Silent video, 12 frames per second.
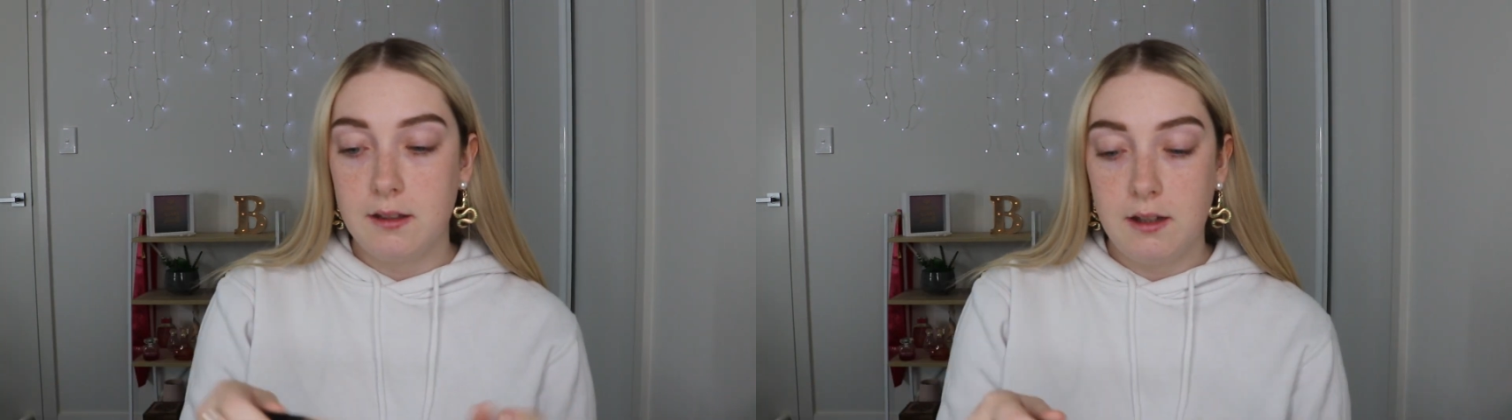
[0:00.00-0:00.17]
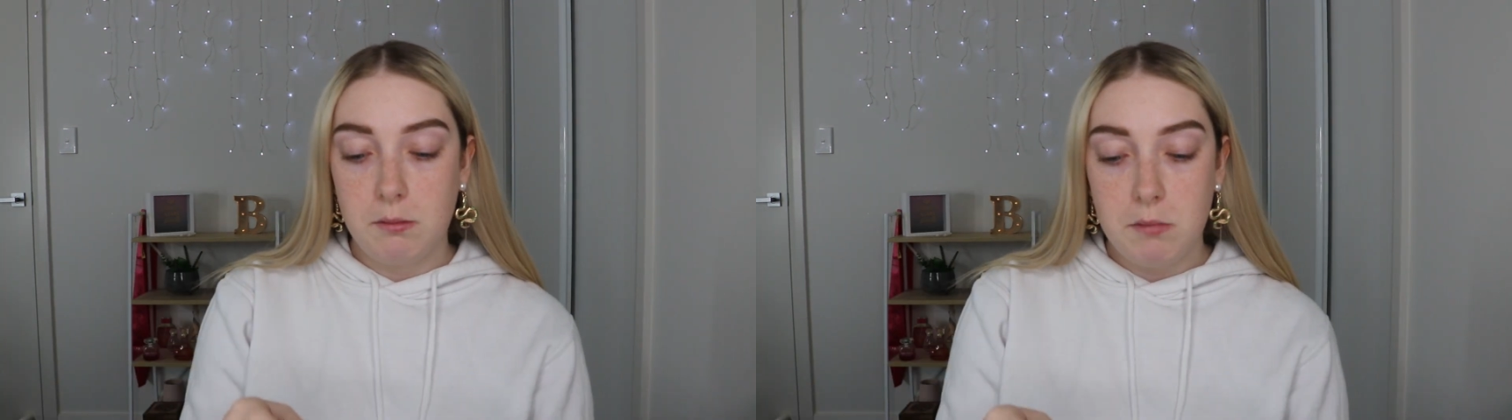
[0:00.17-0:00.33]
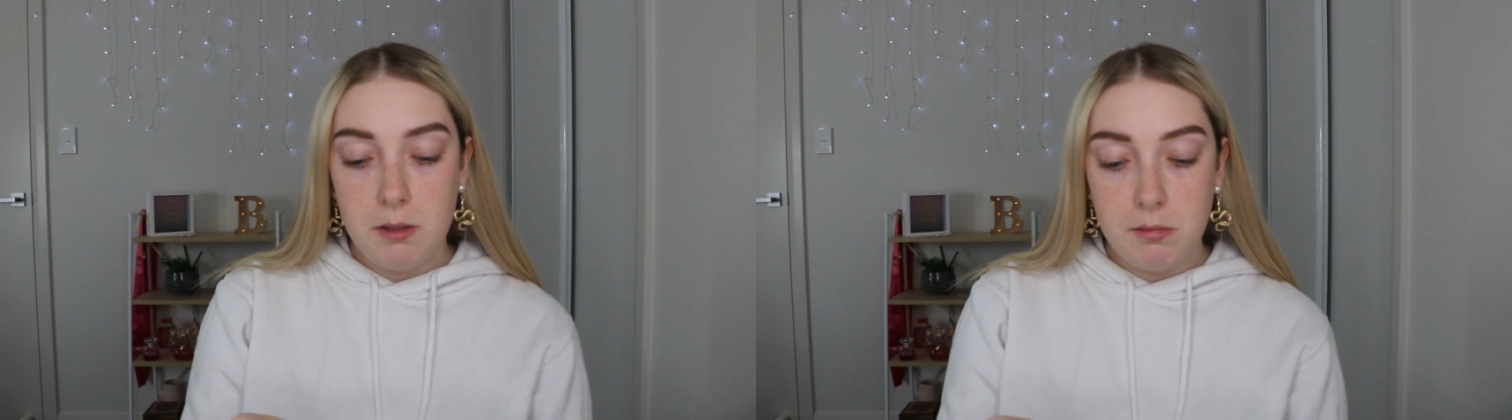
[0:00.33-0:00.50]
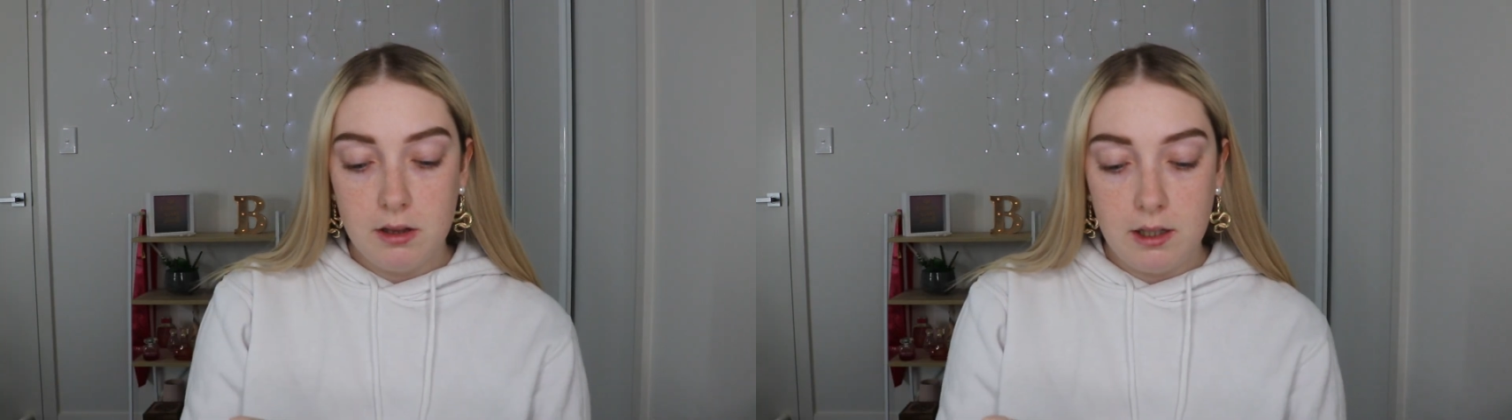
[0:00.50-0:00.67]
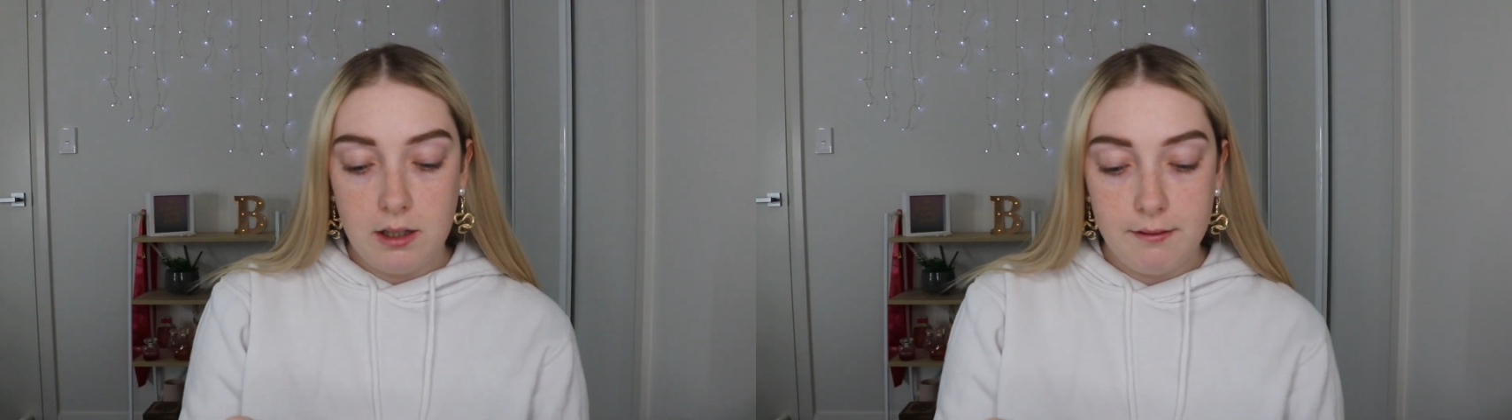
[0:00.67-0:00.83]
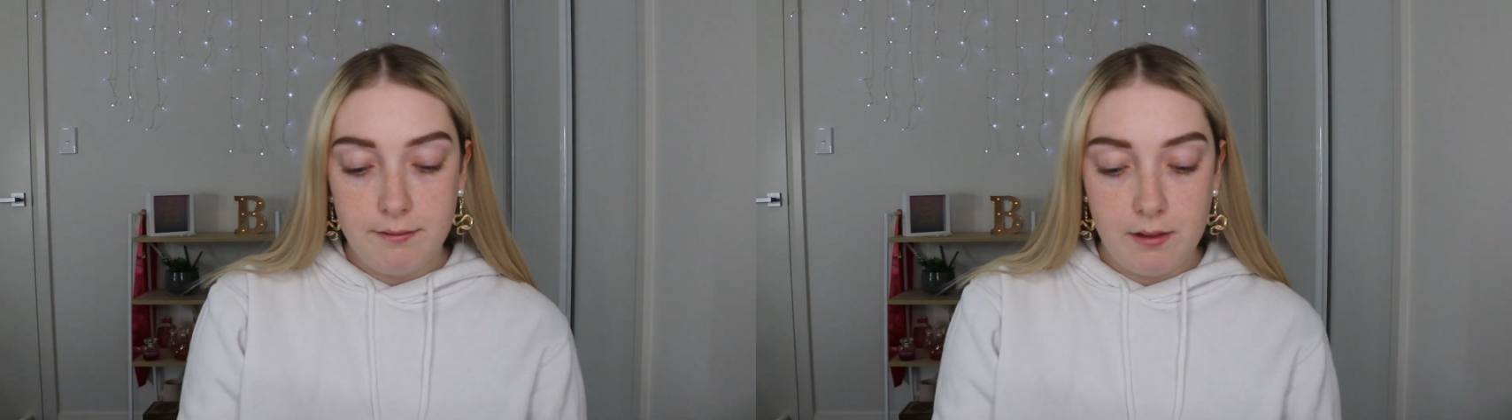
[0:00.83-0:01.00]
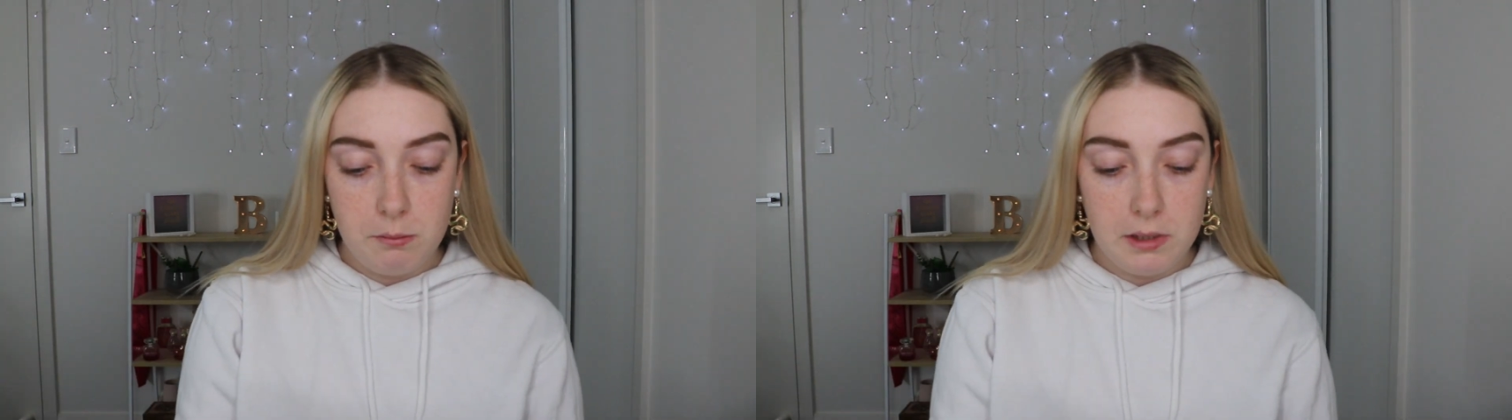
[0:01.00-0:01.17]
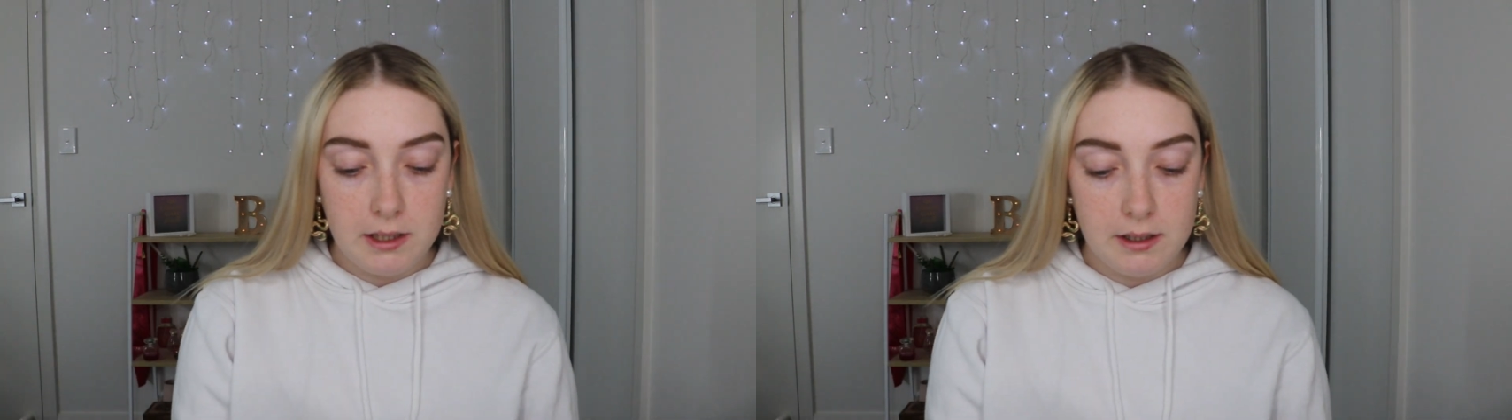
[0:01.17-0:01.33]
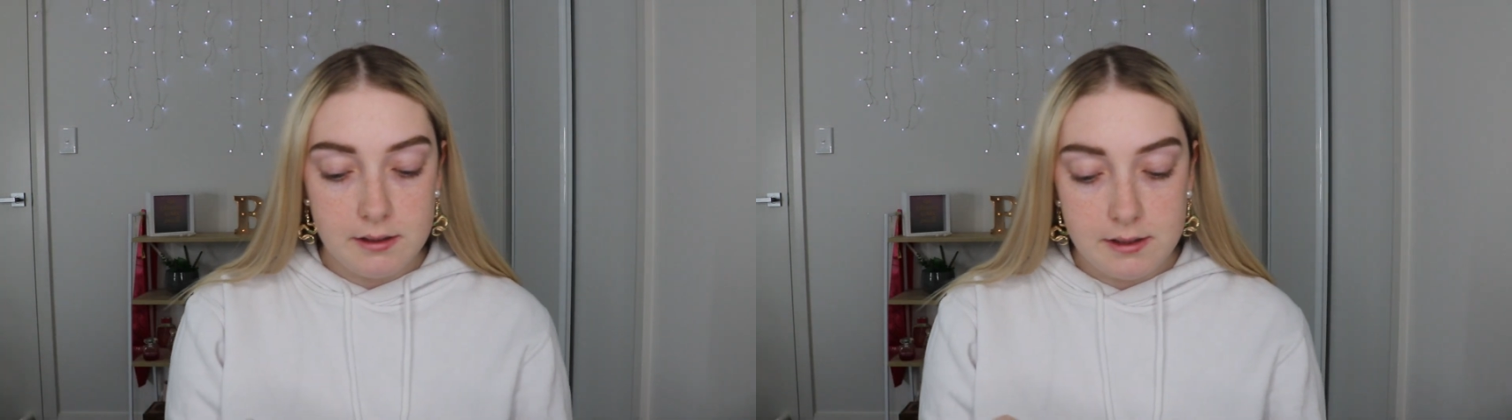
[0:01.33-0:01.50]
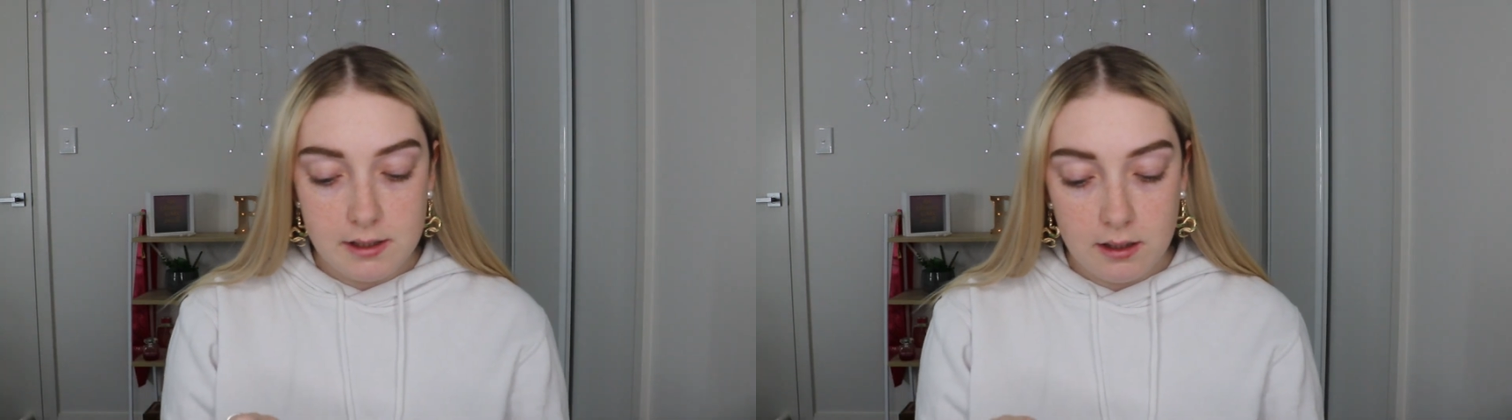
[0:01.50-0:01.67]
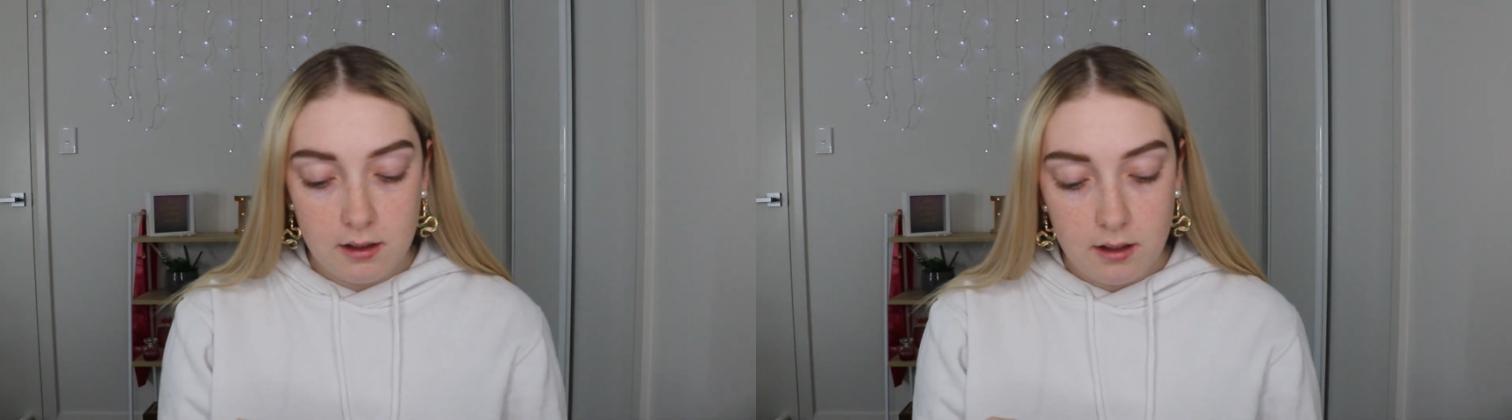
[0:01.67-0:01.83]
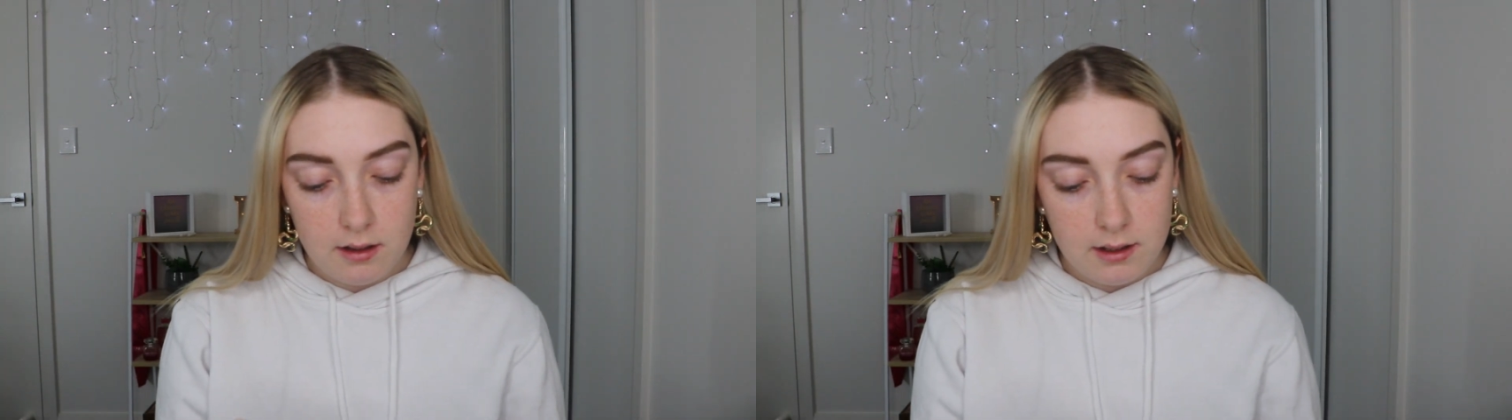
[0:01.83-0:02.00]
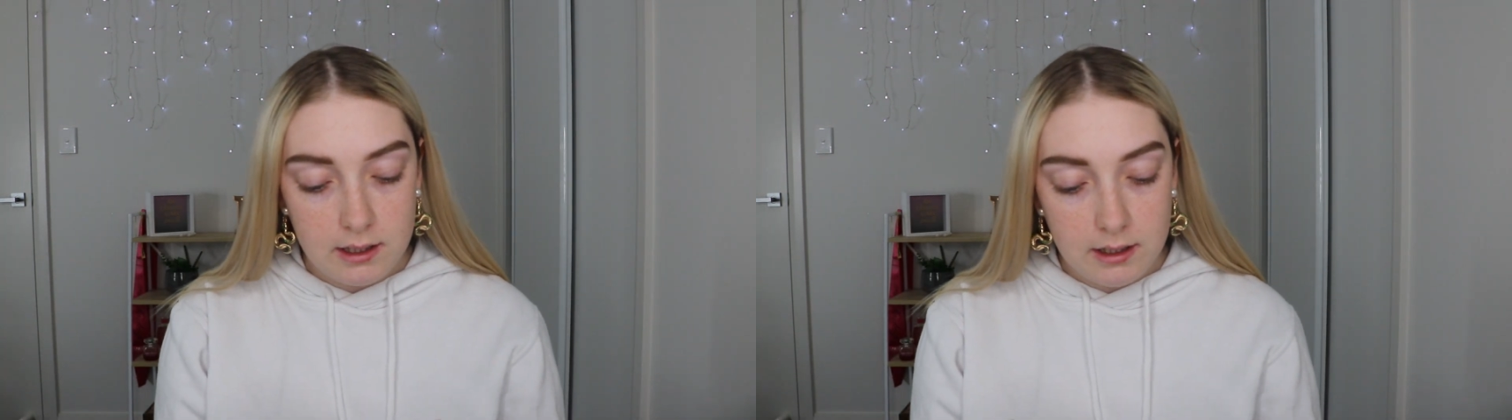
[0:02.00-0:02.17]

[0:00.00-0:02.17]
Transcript: the Maybelline Fit Me Concealer